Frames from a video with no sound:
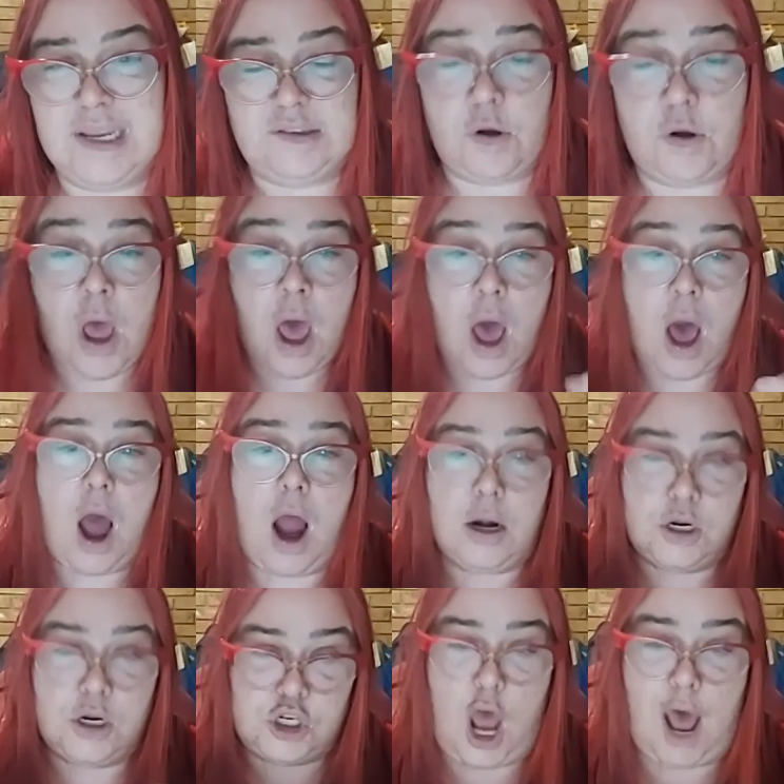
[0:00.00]
So our
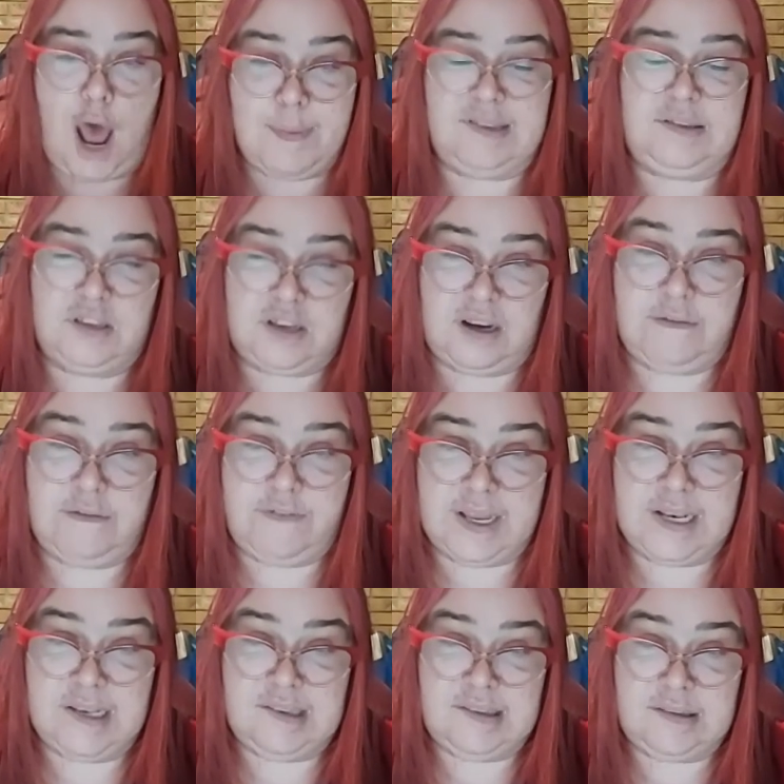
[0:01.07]
job is to
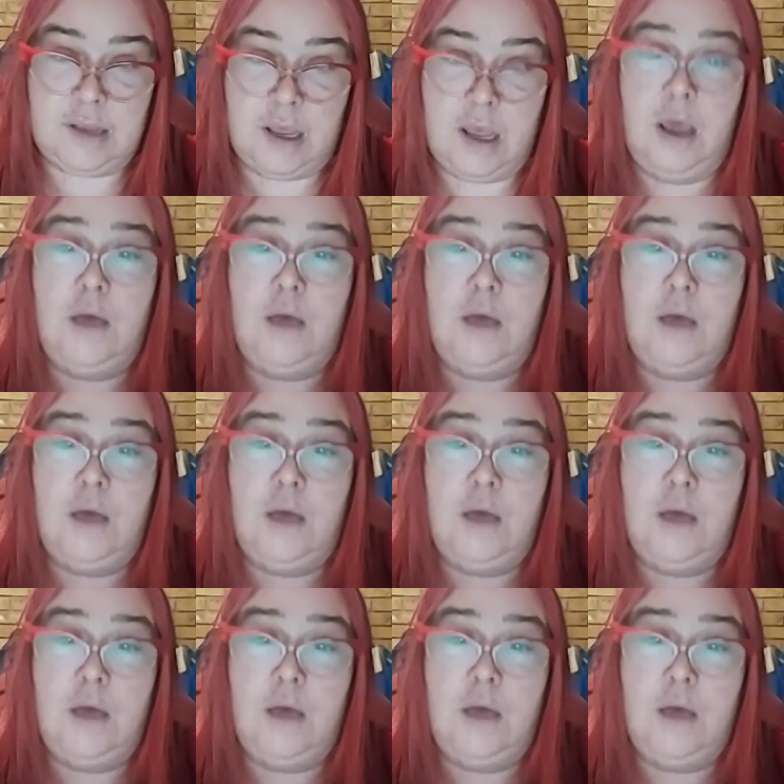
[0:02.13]
convince